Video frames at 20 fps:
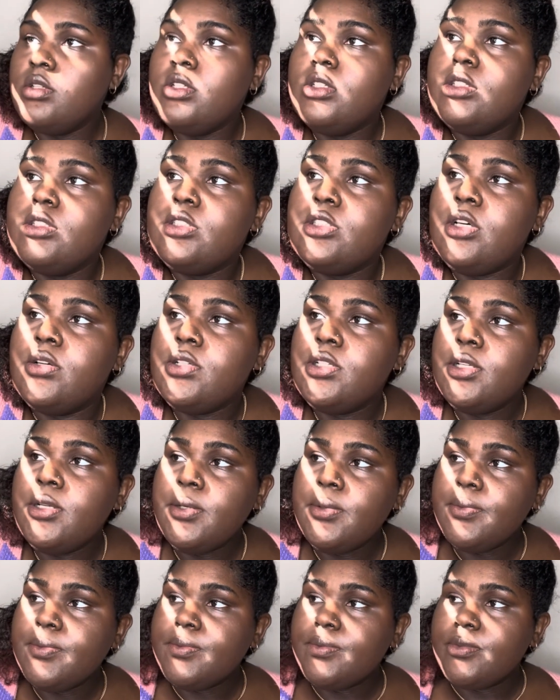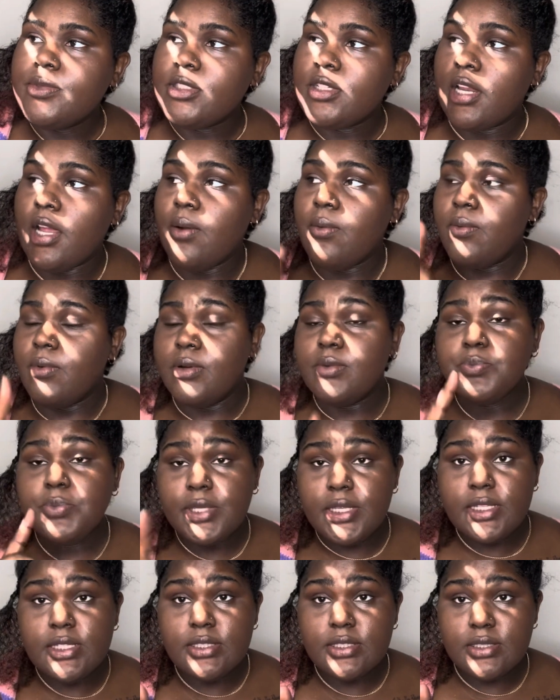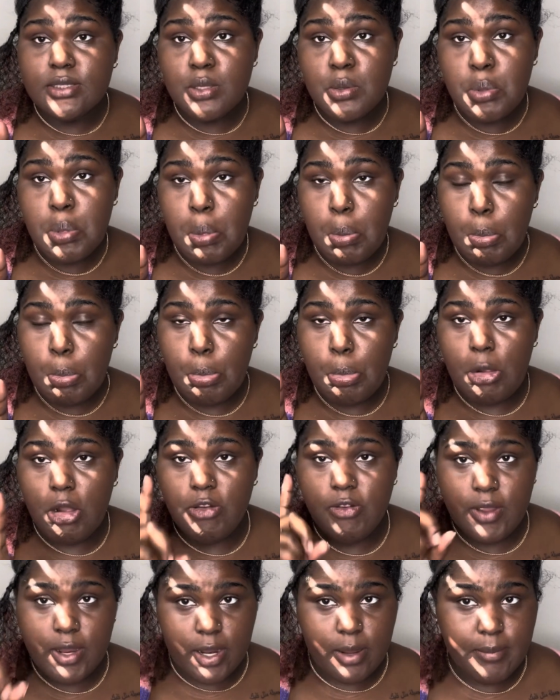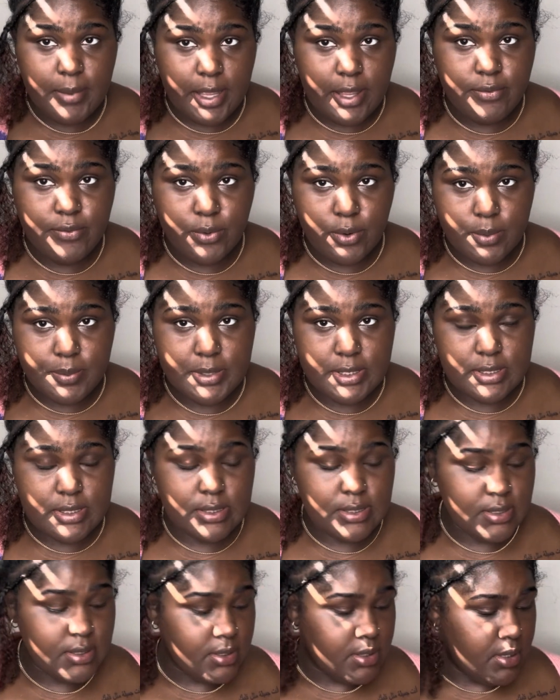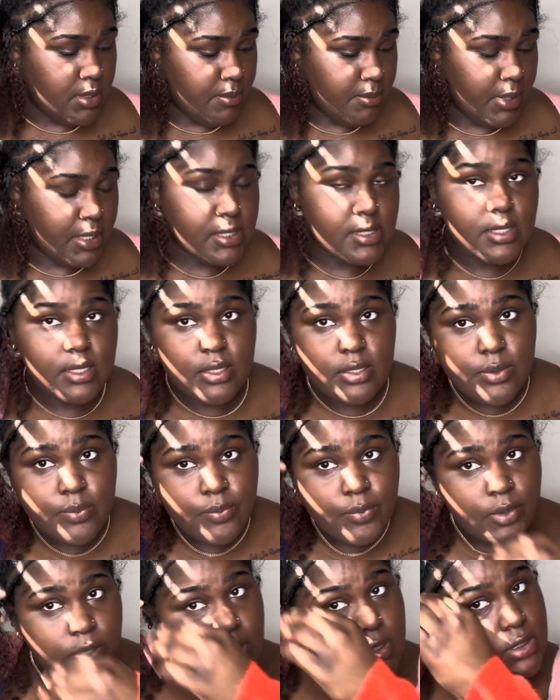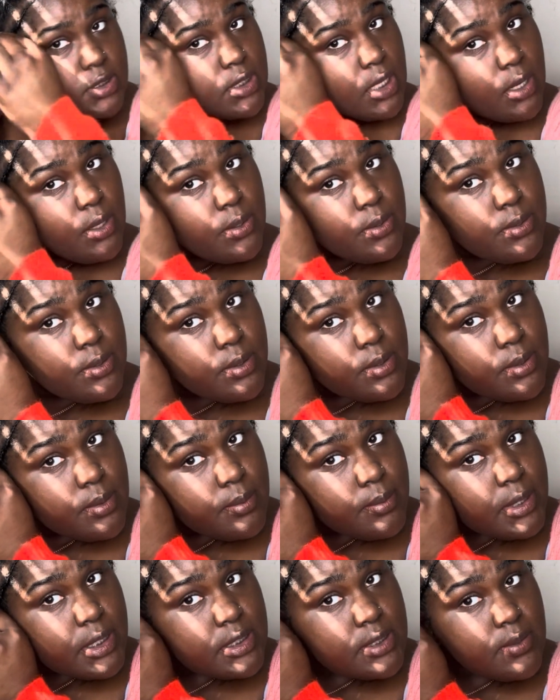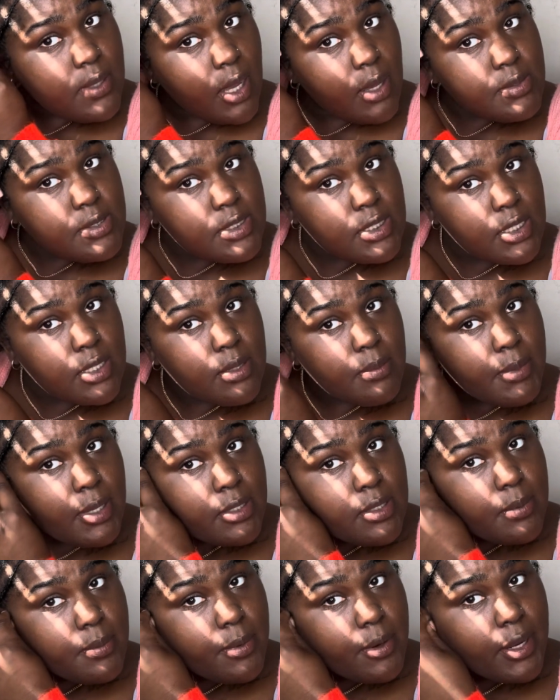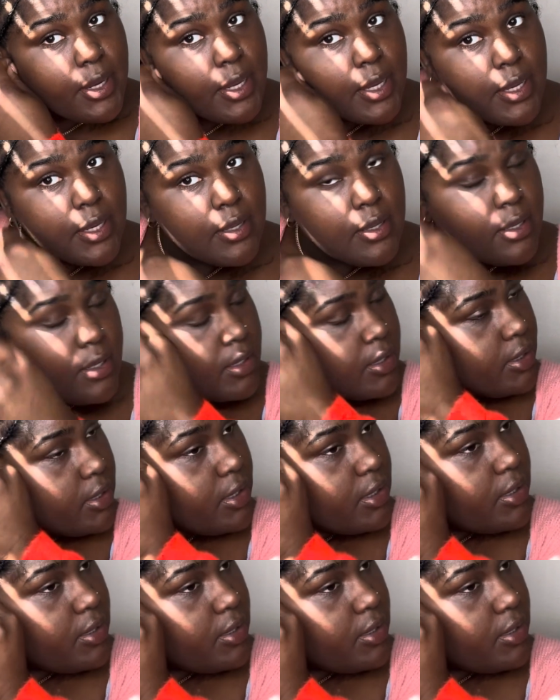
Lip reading: So yep. So that one piece of hair made 4 pieces, basically. So back to what I was saying about the braid. And